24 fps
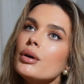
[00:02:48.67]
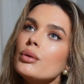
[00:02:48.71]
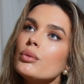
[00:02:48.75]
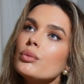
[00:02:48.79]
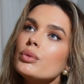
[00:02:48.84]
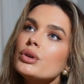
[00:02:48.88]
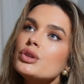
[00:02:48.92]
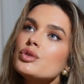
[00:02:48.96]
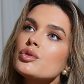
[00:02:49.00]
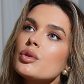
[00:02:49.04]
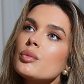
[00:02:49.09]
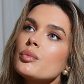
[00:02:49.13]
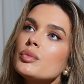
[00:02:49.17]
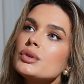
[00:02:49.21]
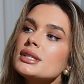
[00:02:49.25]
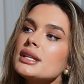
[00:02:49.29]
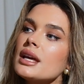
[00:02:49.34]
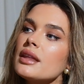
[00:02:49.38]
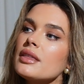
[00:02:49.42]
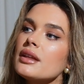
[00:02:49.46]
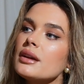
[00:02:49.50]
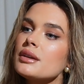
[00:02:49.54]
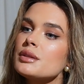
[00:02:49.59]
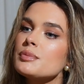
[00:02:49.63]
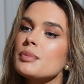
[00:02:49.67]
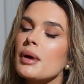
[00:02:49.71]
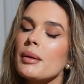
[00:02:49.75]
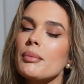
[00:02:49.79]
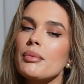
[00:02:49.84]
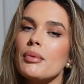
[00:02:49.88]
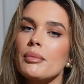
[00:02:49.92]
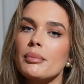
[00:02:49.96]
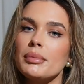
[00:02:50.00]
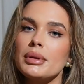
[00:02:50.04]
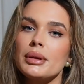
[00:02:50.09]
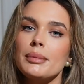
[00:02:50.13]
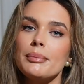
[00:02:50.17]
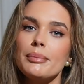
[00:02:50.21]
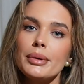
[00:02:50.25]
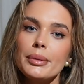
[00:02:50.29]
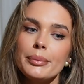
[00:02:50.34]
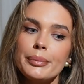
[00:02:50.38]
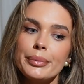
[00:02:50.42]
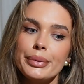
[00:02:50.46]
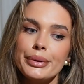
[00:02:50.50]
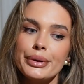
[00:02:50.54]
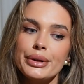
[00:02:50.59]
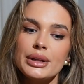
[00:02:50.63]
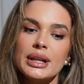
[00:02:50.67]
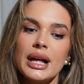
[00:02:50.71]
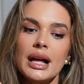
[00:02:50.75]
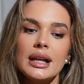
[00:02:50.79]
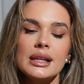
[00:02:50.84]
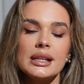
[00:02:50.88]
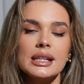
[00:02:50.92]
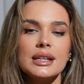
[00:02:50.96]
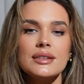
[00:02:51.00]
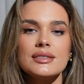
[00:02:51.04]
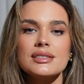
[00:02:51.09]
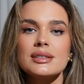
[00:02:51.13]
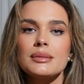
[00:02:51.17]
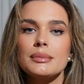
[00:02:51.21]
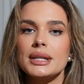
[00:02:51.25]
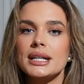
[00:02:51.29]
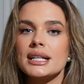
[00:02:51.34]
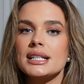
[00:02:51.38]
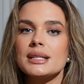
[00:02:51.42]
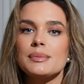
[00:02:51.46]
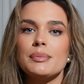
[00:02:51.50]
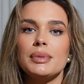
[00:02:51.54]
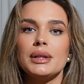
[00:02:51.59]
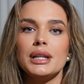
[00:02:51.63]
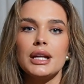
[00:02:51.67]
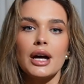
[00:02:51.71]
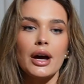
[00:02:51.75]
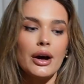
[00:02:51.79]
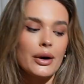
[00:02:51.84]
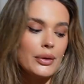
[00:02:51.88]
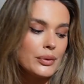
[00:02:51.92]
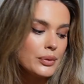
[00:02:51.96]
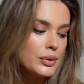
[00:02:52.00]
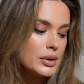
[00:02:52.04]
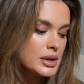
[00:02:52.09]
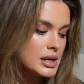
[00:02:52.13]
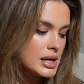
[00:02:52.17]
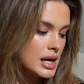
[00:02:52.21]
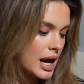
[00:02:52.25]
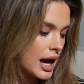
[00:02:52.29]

Which one was it? I think it's by Bumble and Bumble. I'll leave some links below.